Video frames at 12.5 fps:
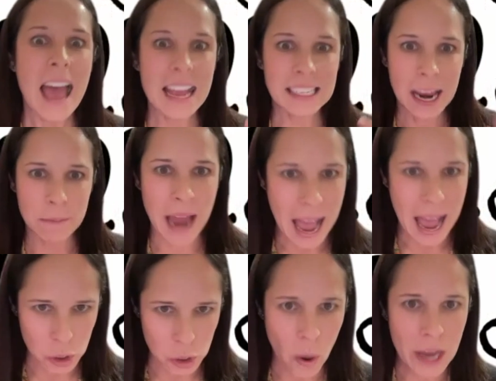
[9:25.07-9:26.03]
had time to
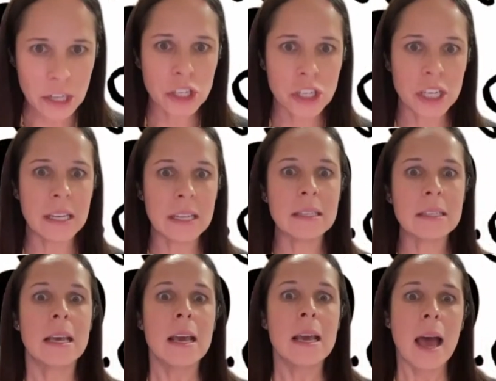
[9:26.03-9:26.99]
ask
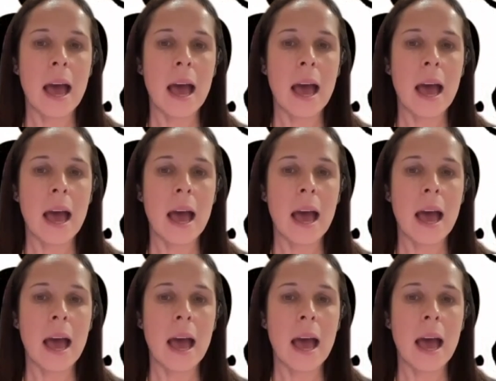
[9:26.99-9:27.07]
questions,